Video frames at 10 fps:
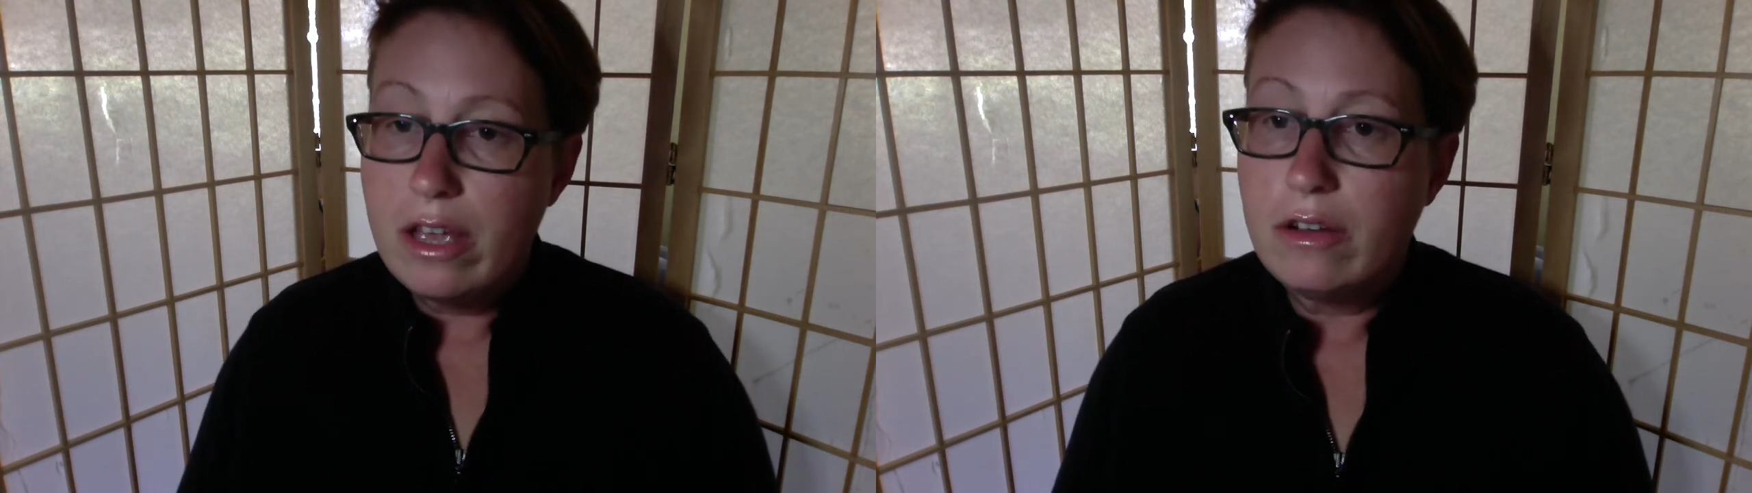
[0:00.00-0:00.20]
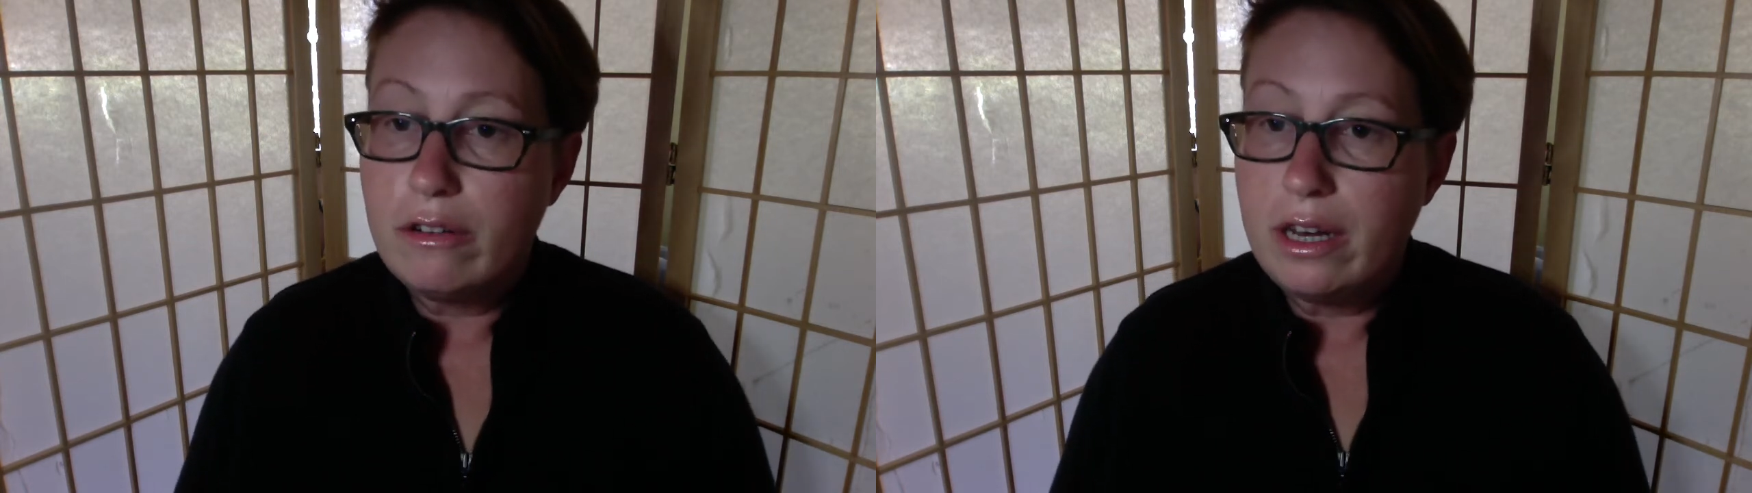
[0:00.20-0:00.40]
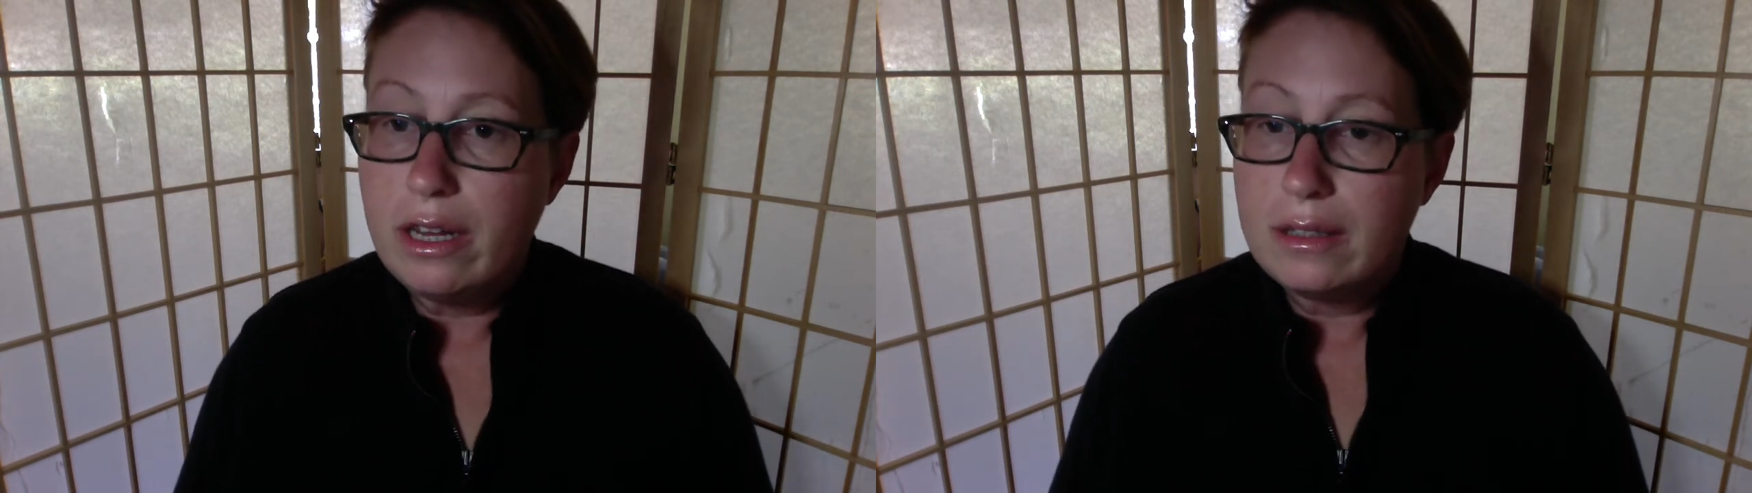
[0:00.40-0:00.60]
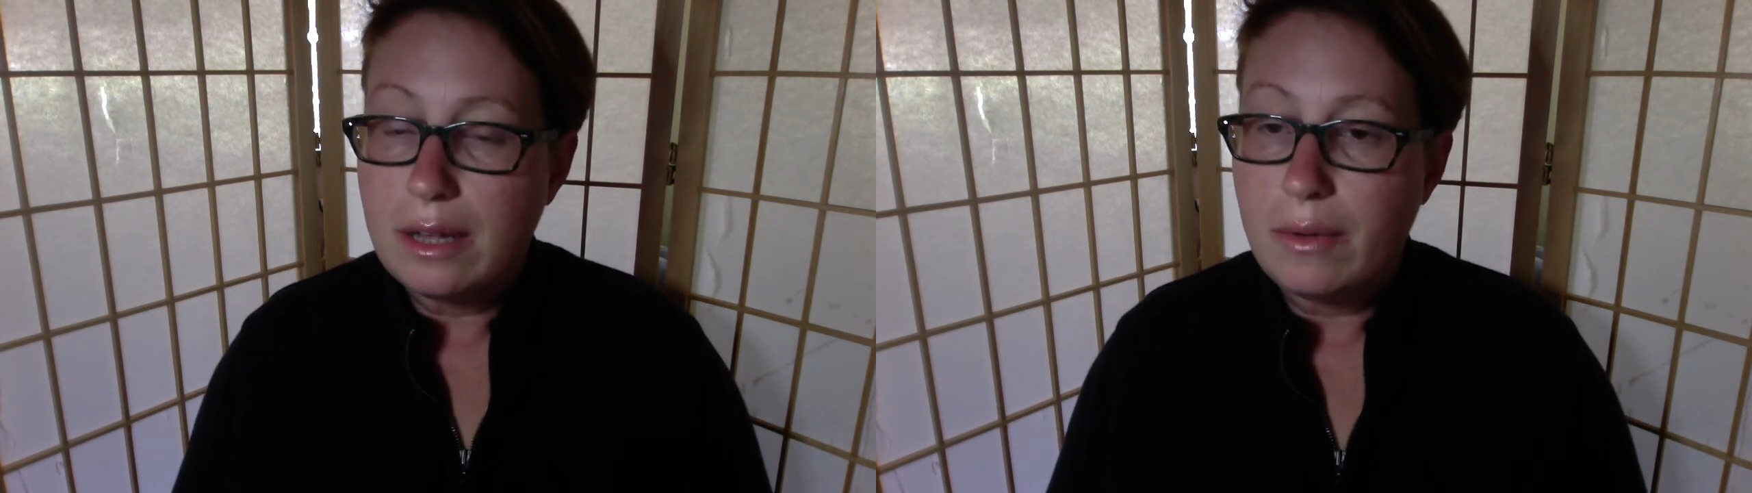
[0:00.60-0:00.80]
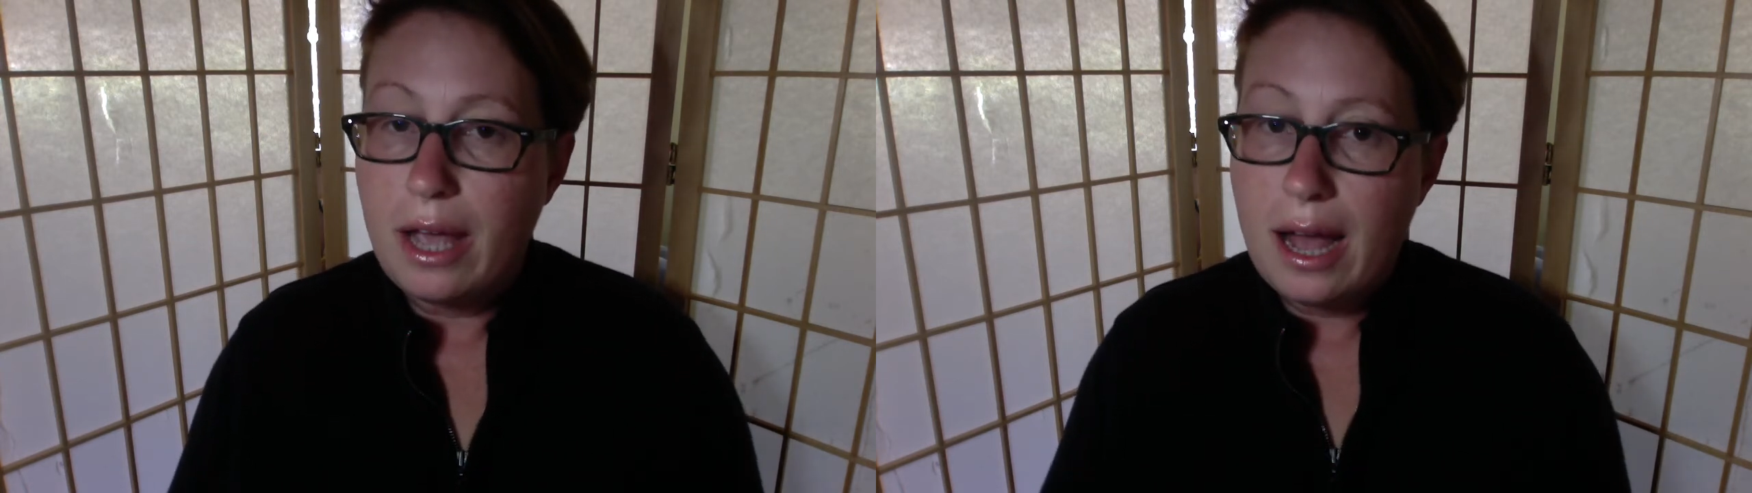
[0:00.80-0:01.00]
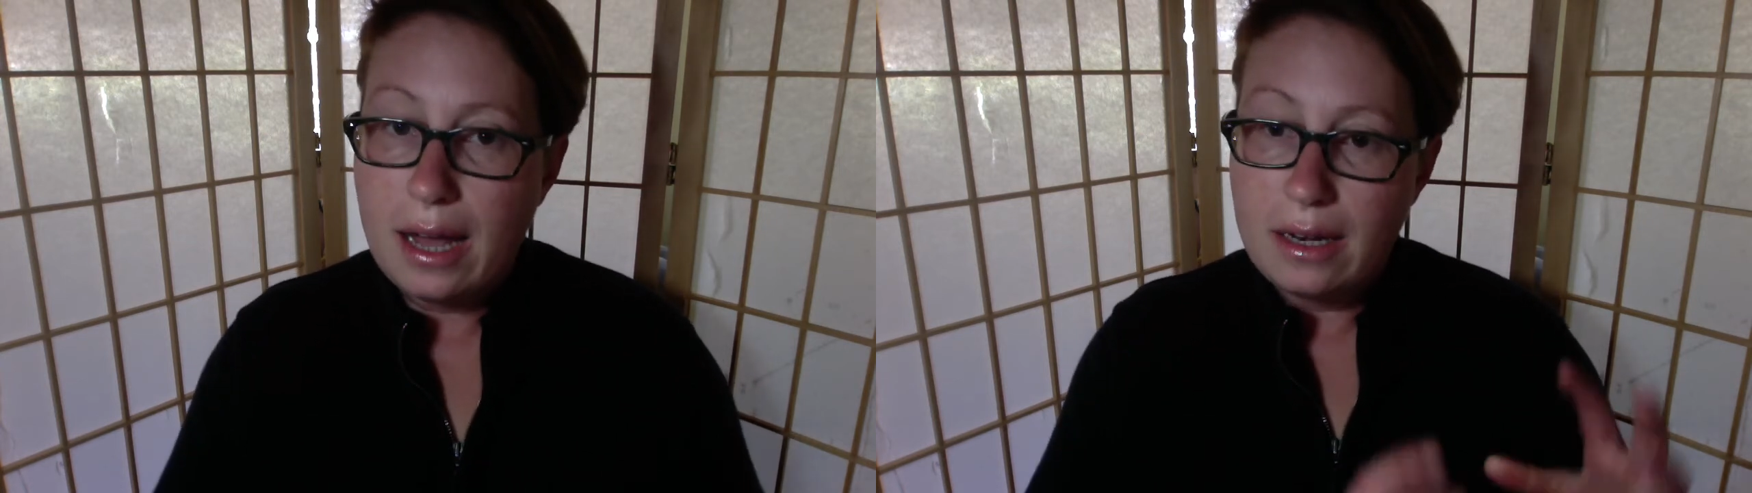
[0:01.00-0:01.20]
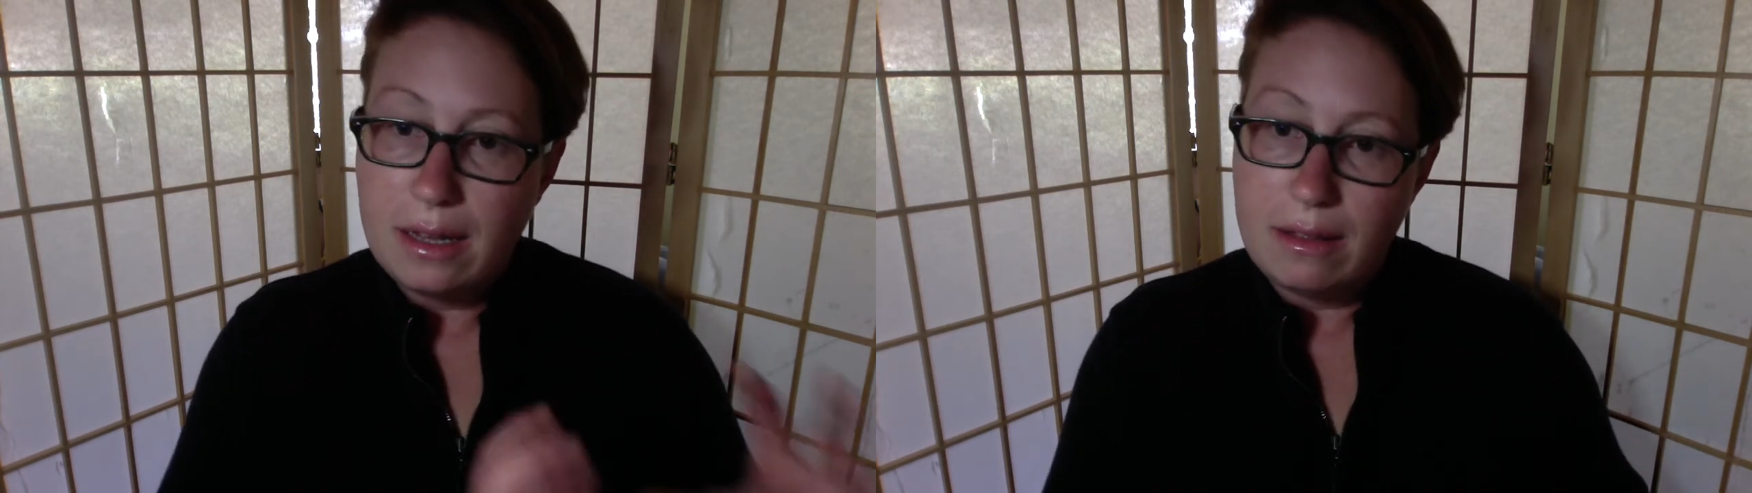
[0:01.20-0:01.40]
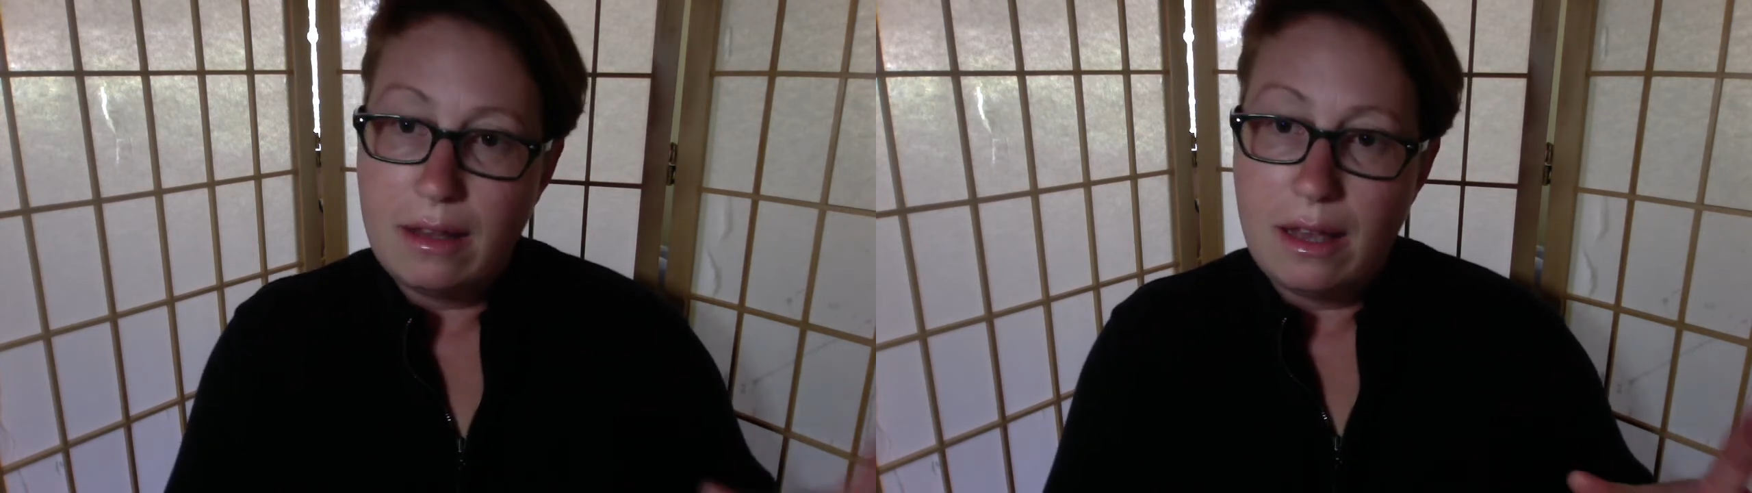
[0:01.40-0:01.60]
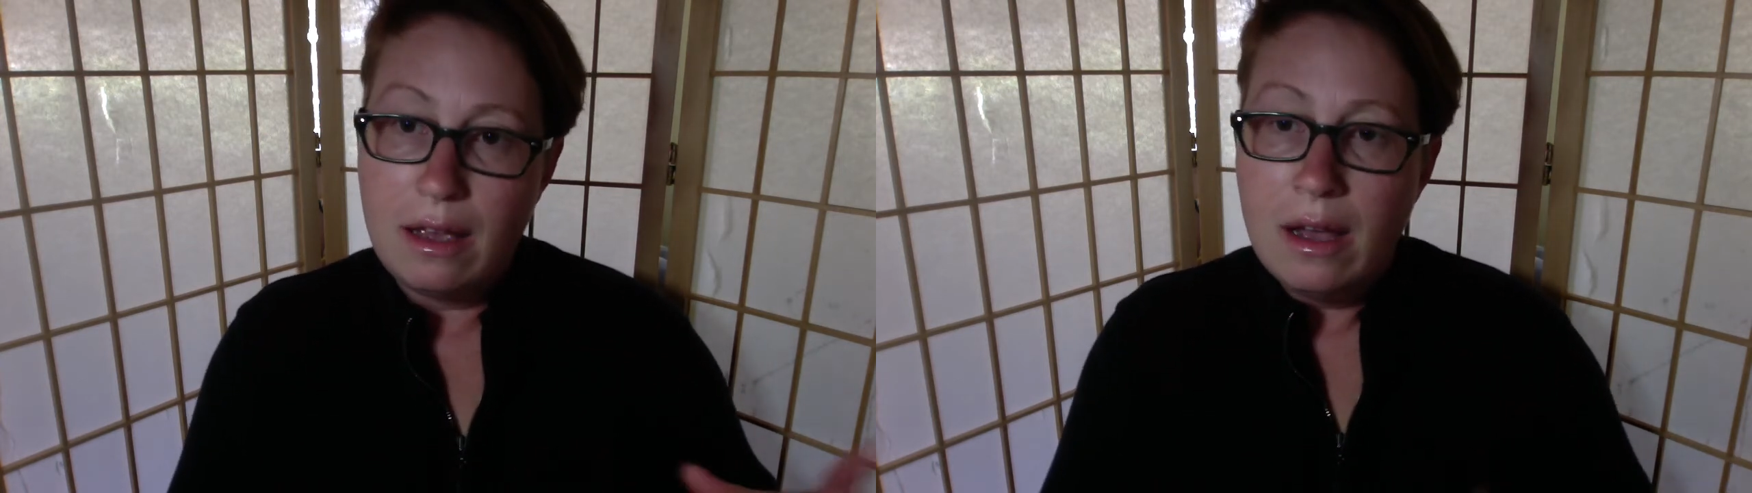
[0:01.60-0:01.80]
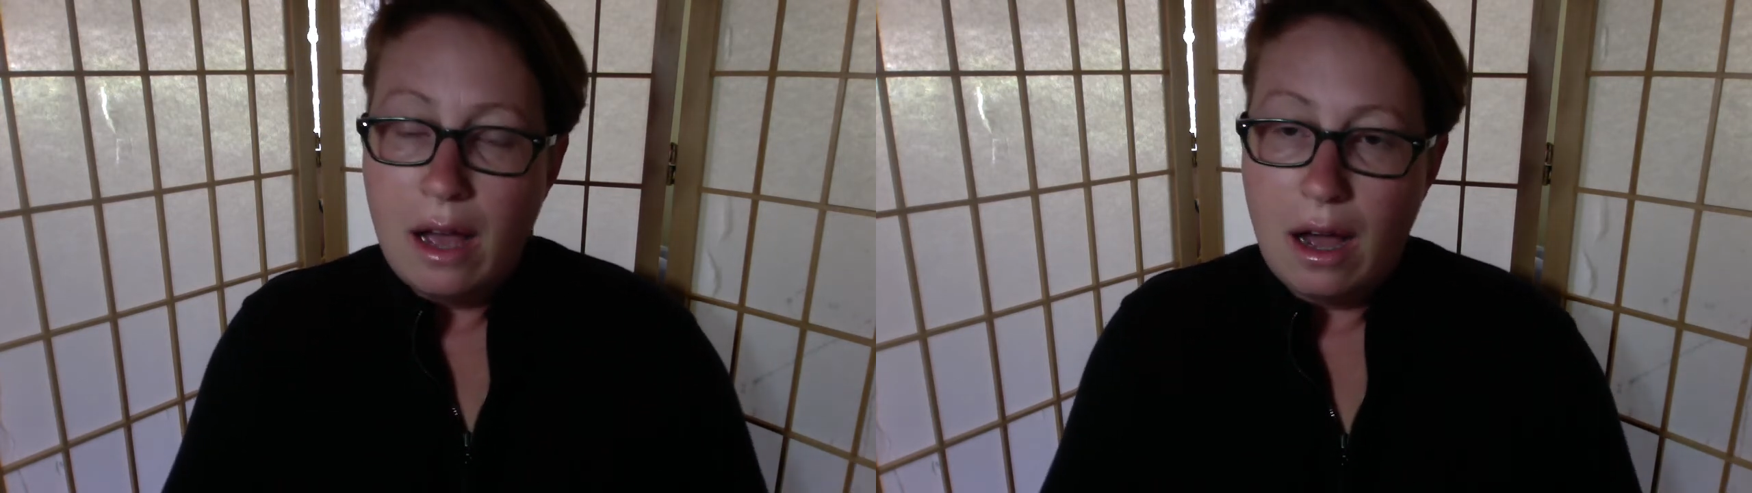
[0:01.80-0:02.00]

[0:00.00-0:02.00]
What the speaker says: ingredients that we had in the